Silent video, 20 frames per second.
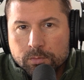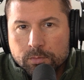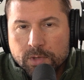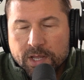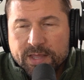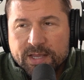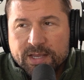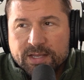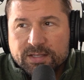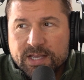I
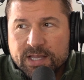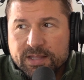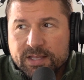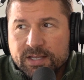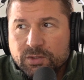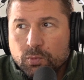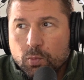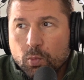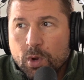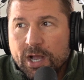think
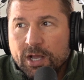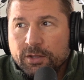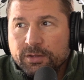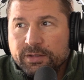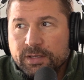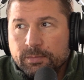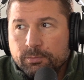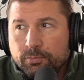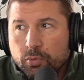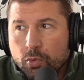it's
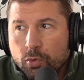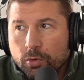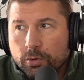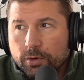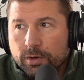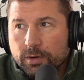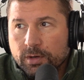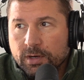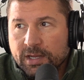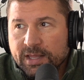wildly
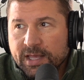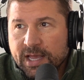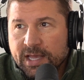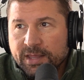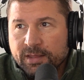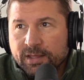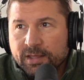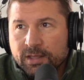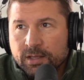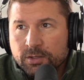important.
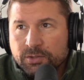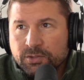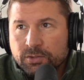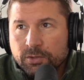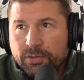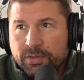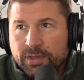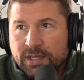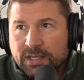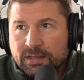I also
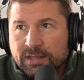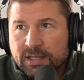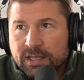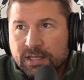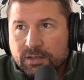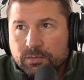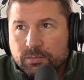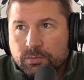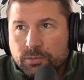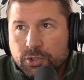think
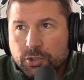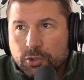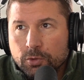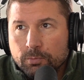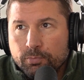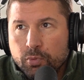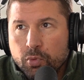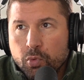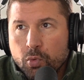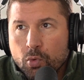that, to your
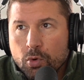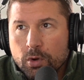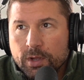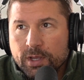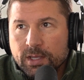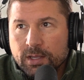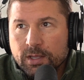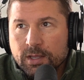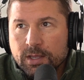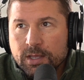
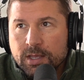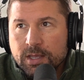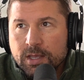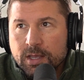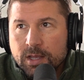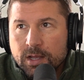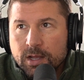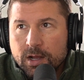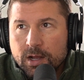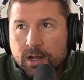point,
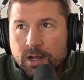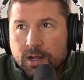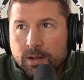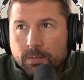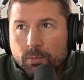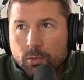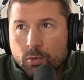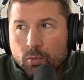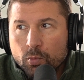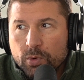
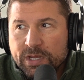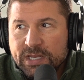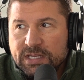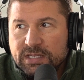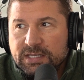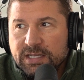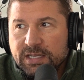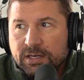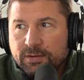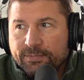we
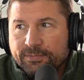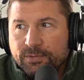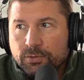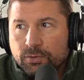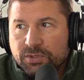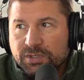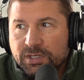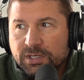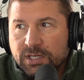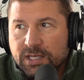did a few
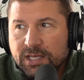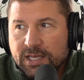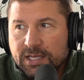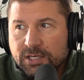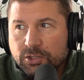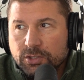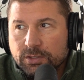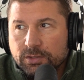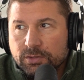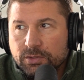
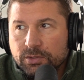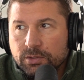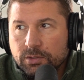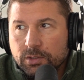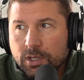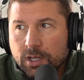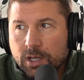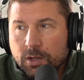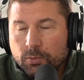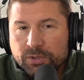syndications.
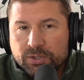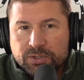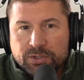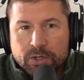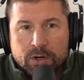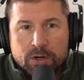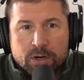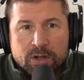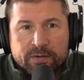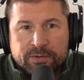We
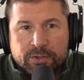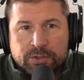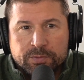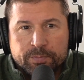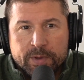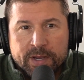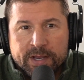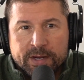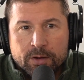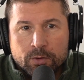started off just
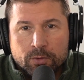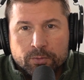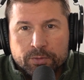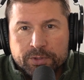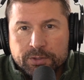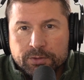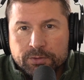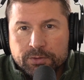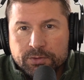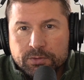buying our own
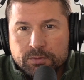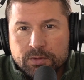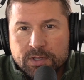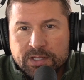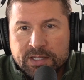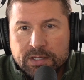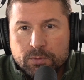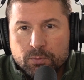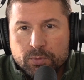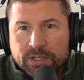deals, and
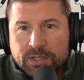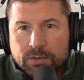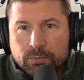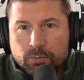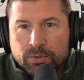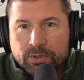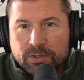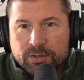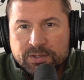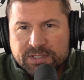then
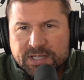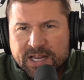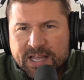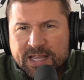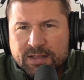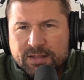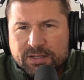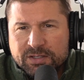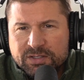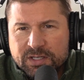we said, hey,
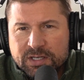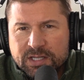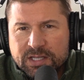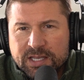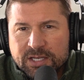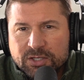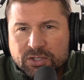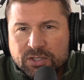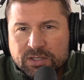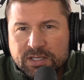this
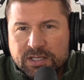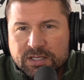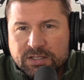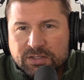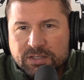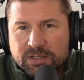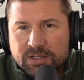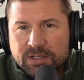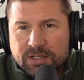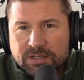syndication thing
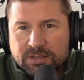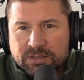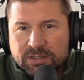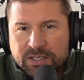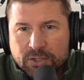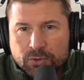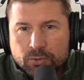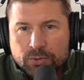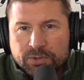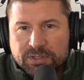is
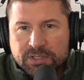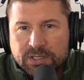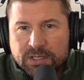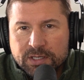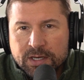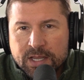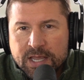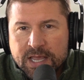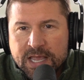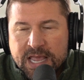interesting.
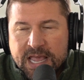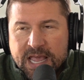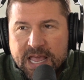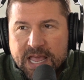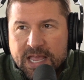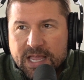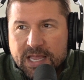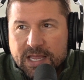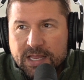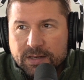
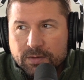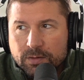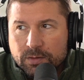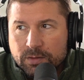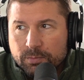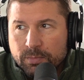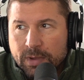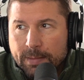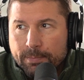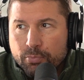And
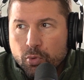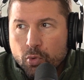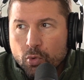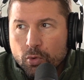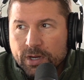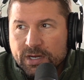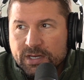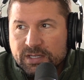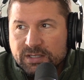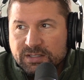my
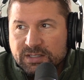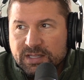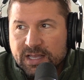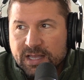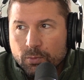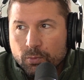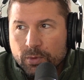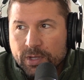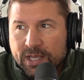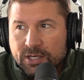point is that
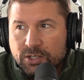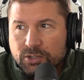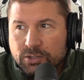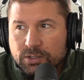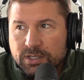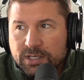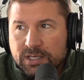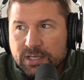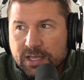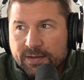we
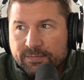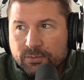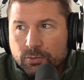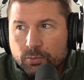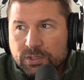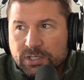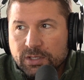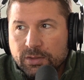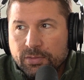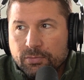actually, after we
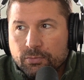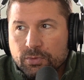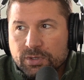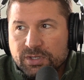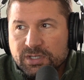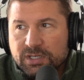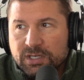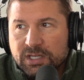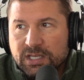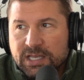did 3
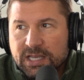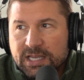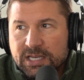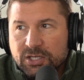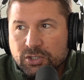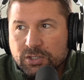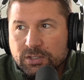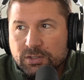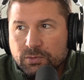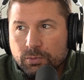
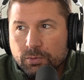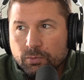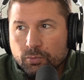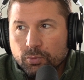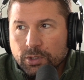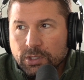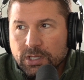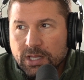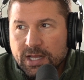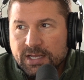syndications, we
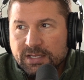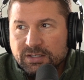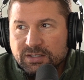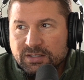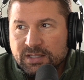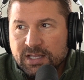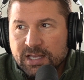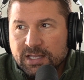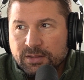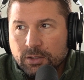realized
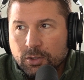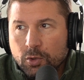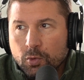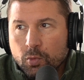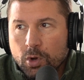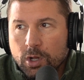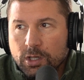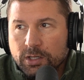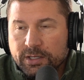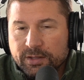that the
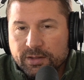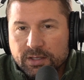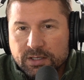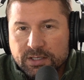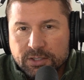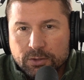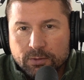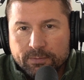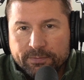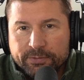quality of the
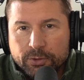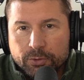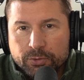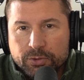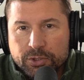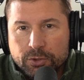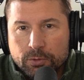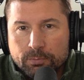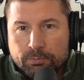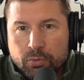deal flow, to
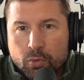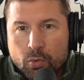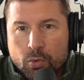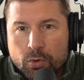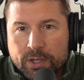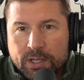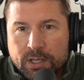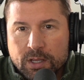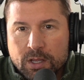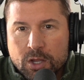your
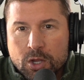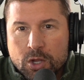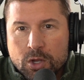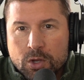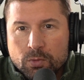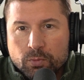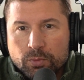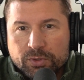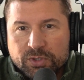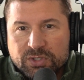point,
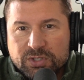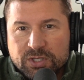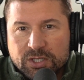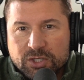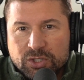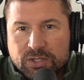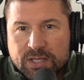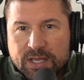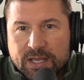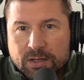was
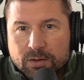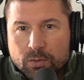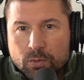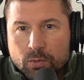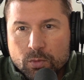such that